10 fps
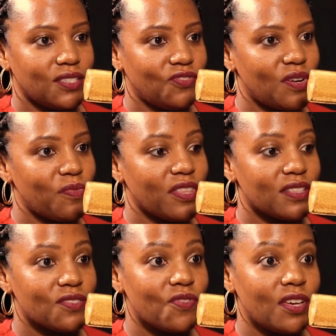trouble
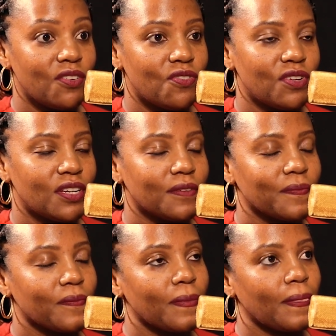that's going on.
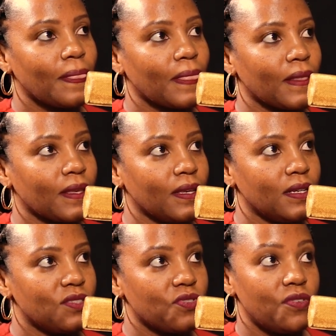
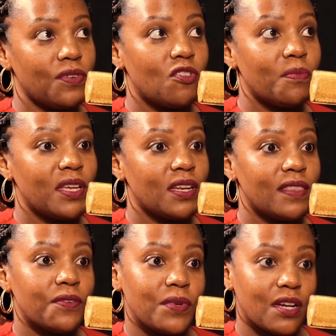So he recommended
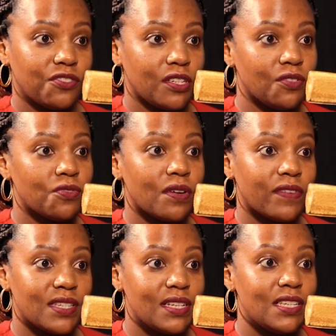that we actually go to a
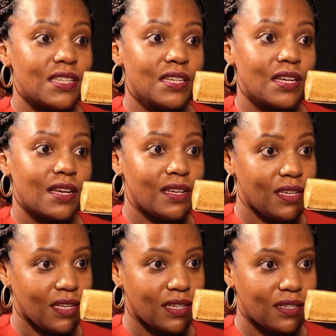fertility
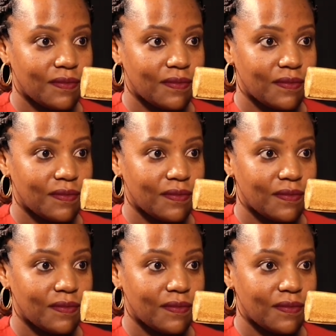clinic.